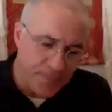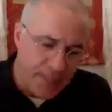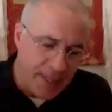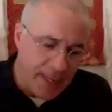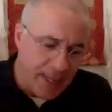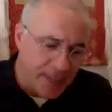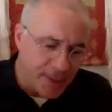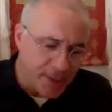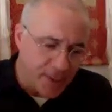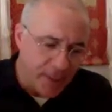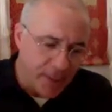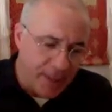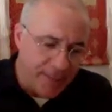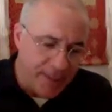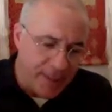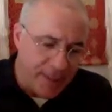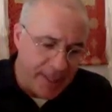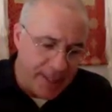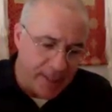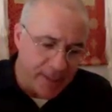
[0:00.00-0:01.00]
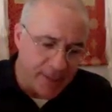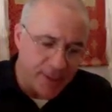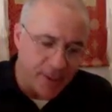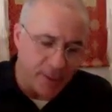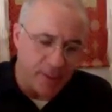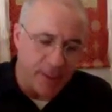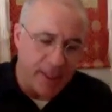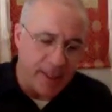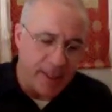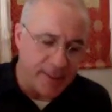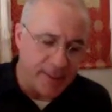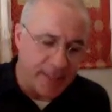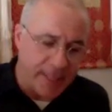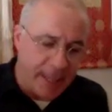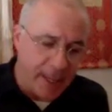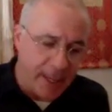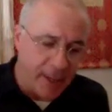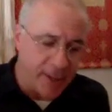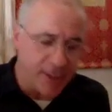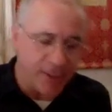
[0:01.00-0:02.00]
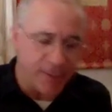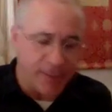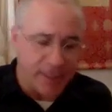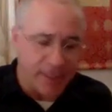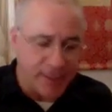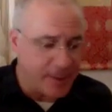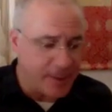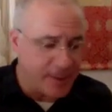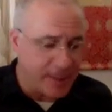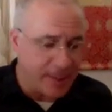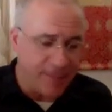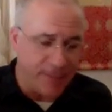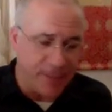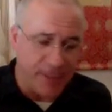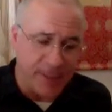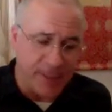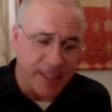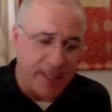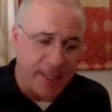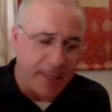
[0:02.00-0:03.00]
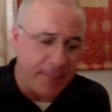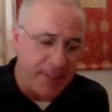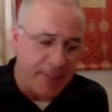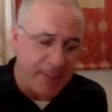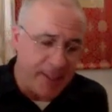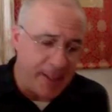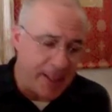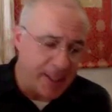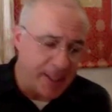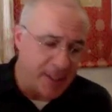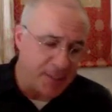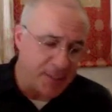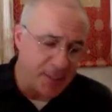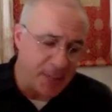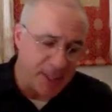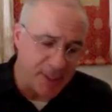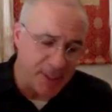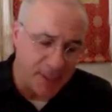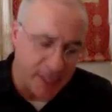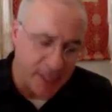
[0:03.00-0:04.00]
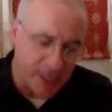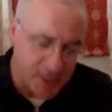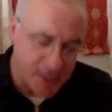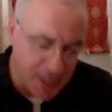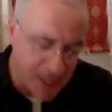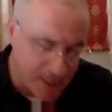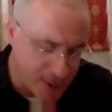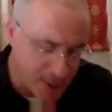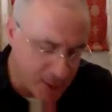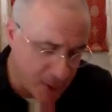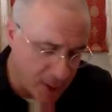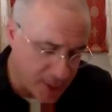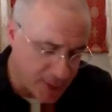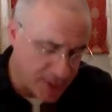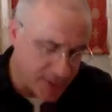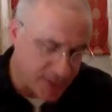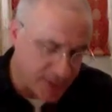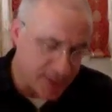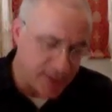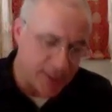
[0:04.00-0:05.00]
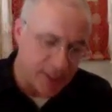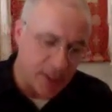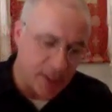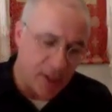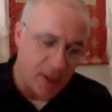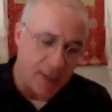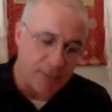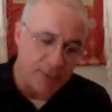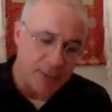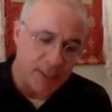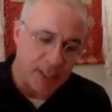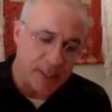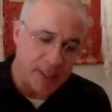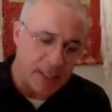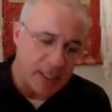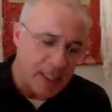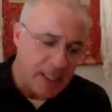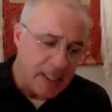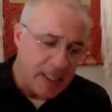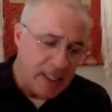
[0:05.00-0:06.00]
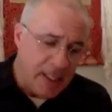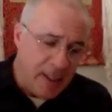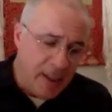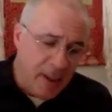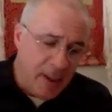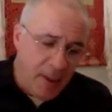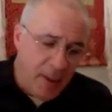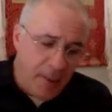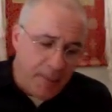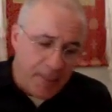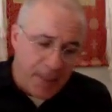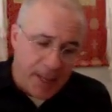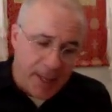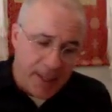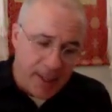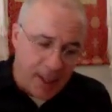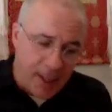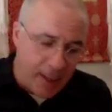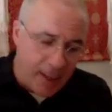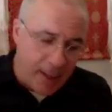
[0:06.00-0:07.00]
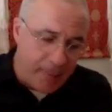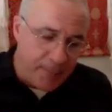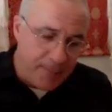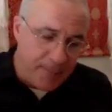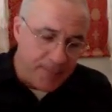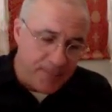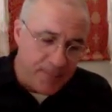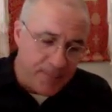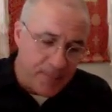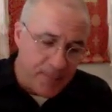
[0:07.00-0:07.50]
yeah, so even here, so it's the characteristic samvrti can mean expressor and express, consciousness and objects. But okay,